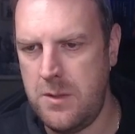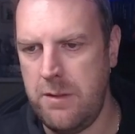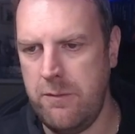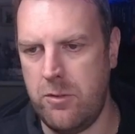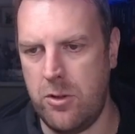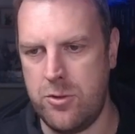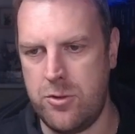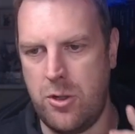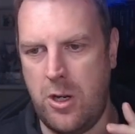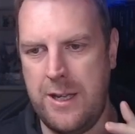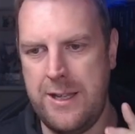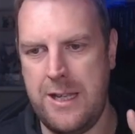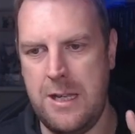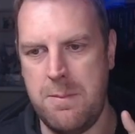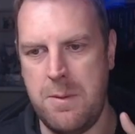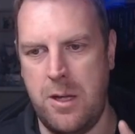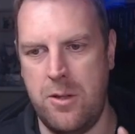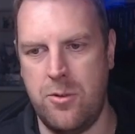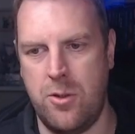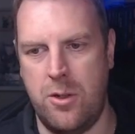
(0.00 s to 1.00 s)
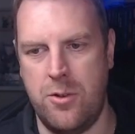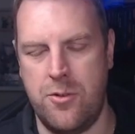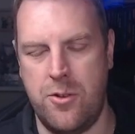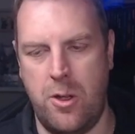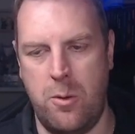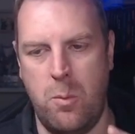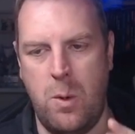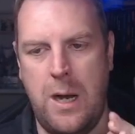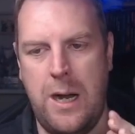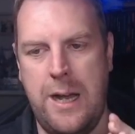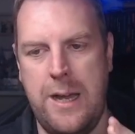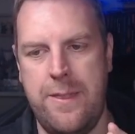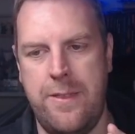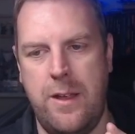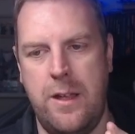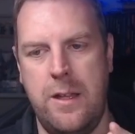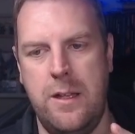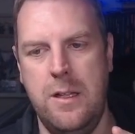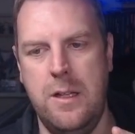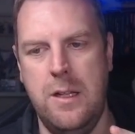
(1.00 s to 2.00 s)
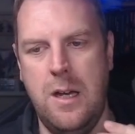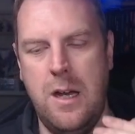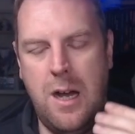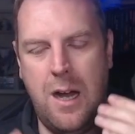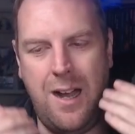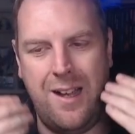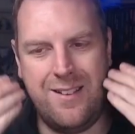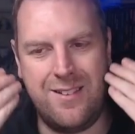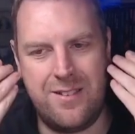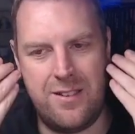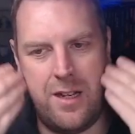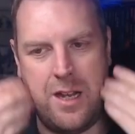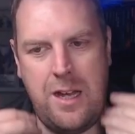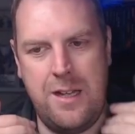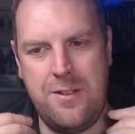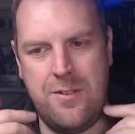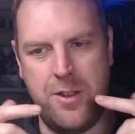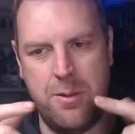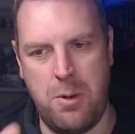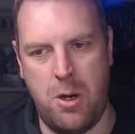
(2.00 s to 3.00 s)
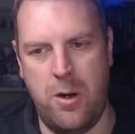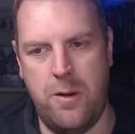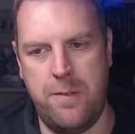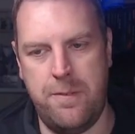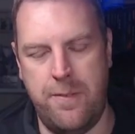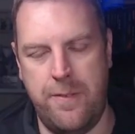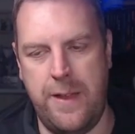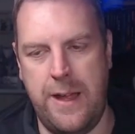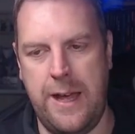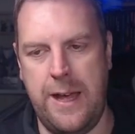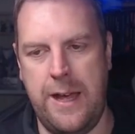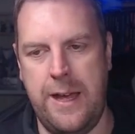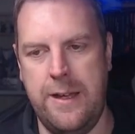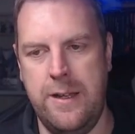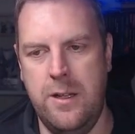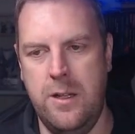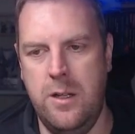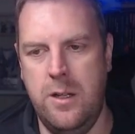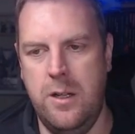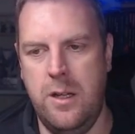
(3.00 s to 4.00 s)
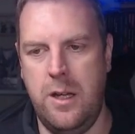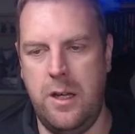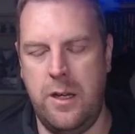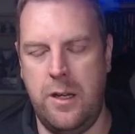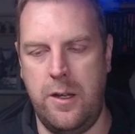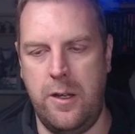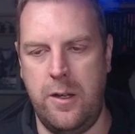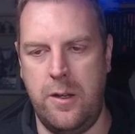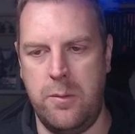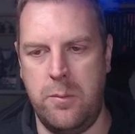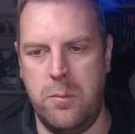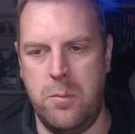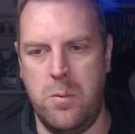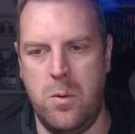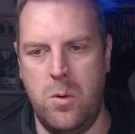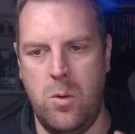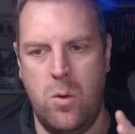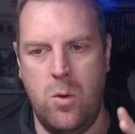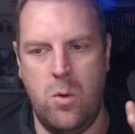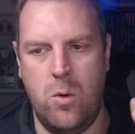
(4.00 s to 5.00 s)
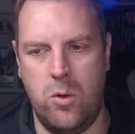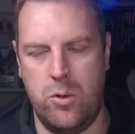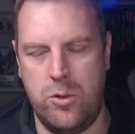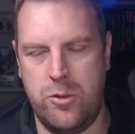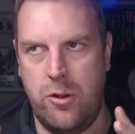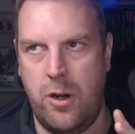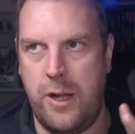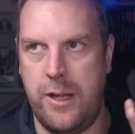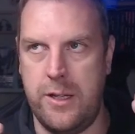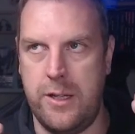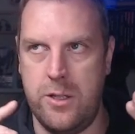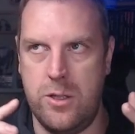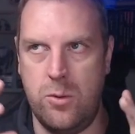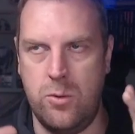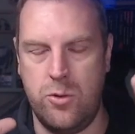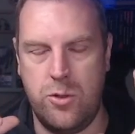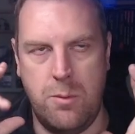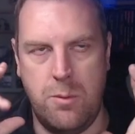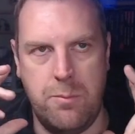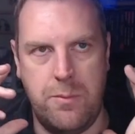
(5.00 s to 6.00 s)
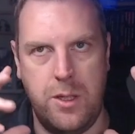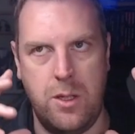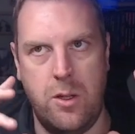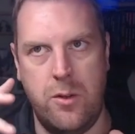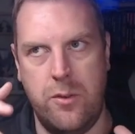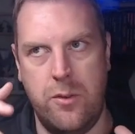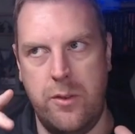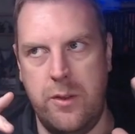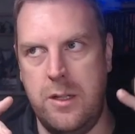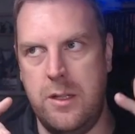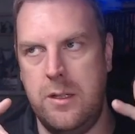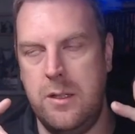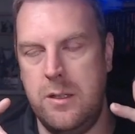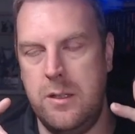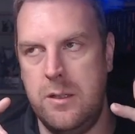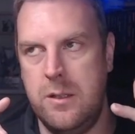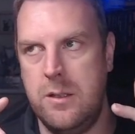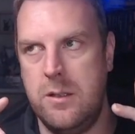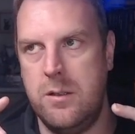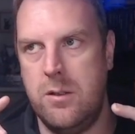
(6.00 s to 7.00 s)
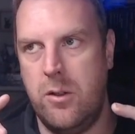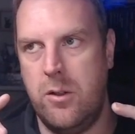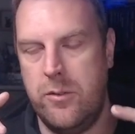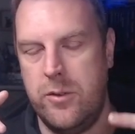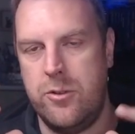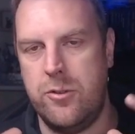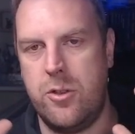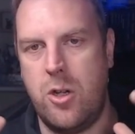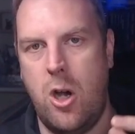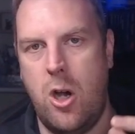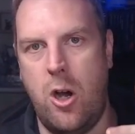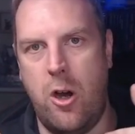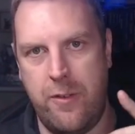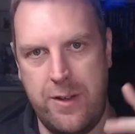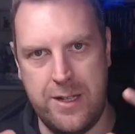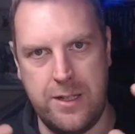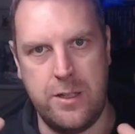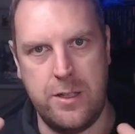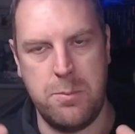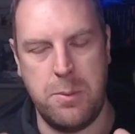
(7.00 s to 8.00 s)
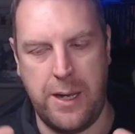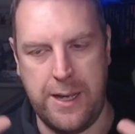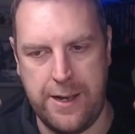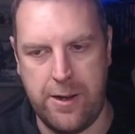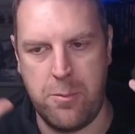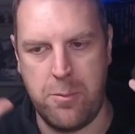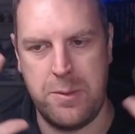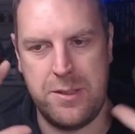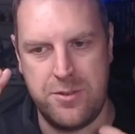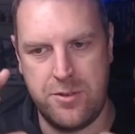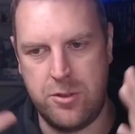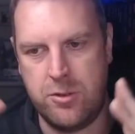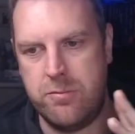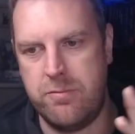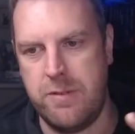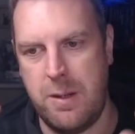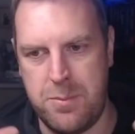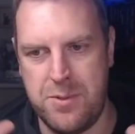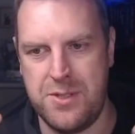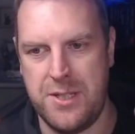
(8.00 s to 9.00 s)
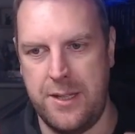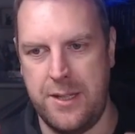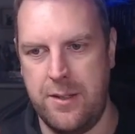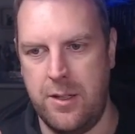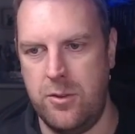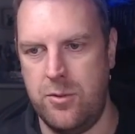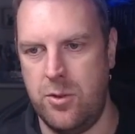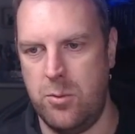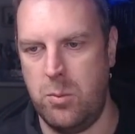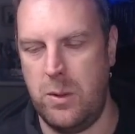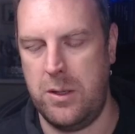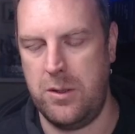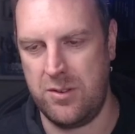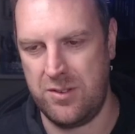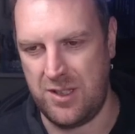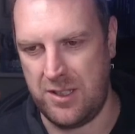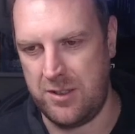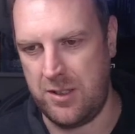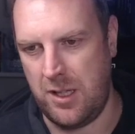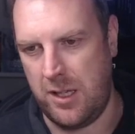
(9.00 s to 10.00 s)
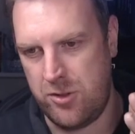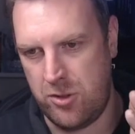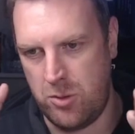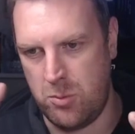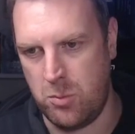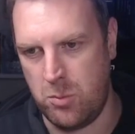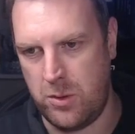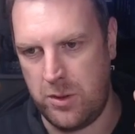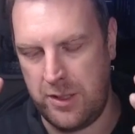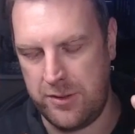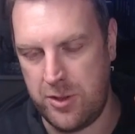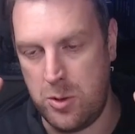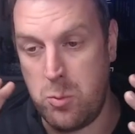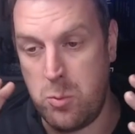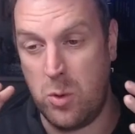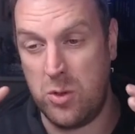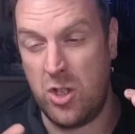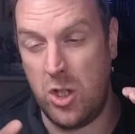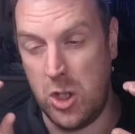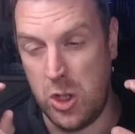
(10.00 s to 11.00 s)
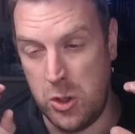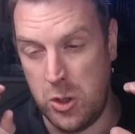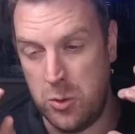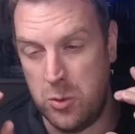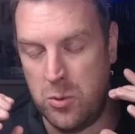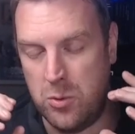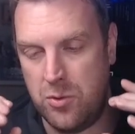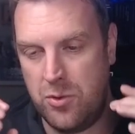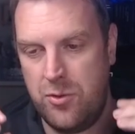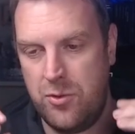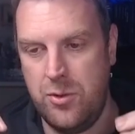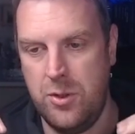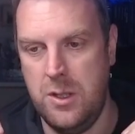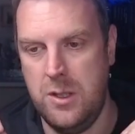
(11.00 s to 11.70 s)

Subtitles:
I'll try and keep those on. So either I slice them off there, or try and use something on the Drakari Incubi helmets to represent those as well. Because I don't want to lose